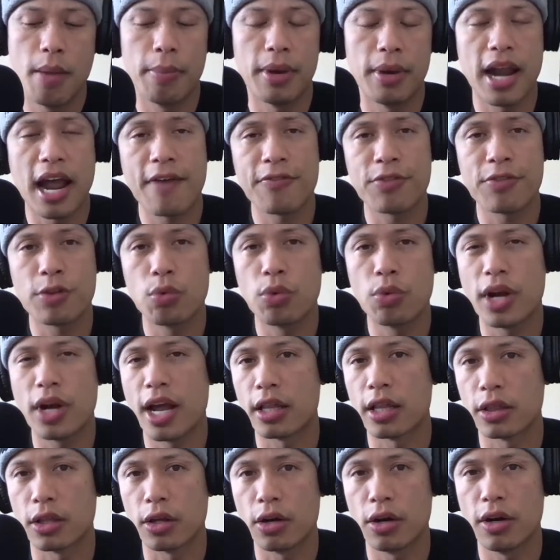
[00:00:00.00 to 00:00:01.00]
But after what
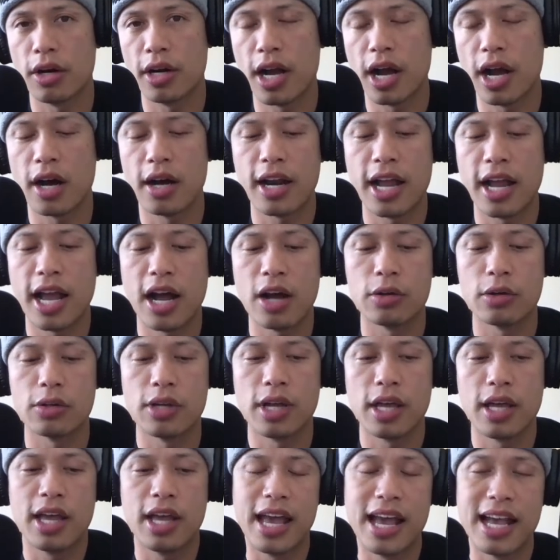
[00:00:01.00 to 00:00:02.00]
I learned on how
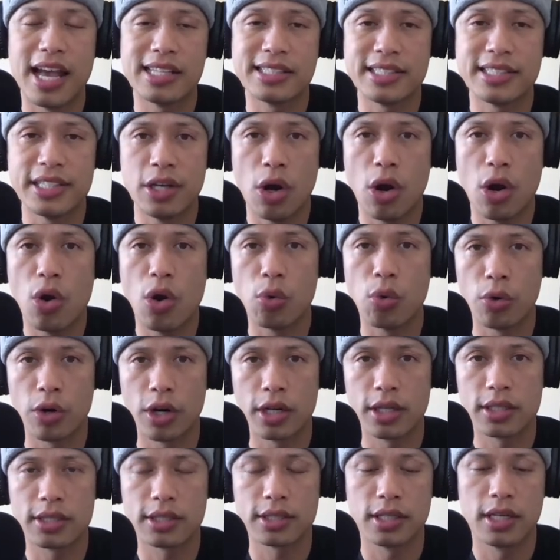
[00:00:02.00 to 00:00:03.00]
S E O
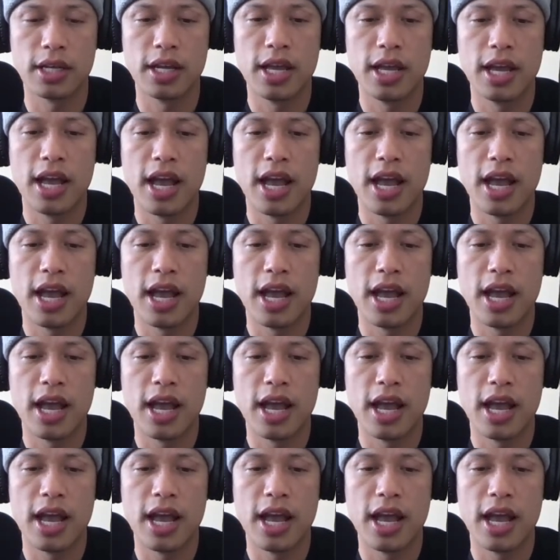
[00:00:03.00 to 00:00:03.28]
works,